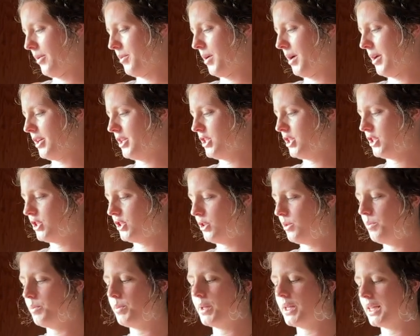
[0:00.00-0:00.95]
probably just
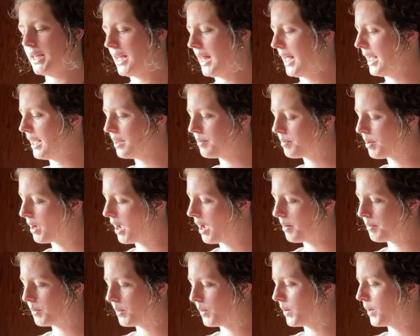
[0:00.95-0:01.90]
do plain
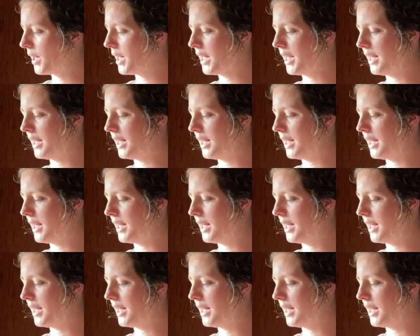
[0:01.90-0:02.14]
popcorn,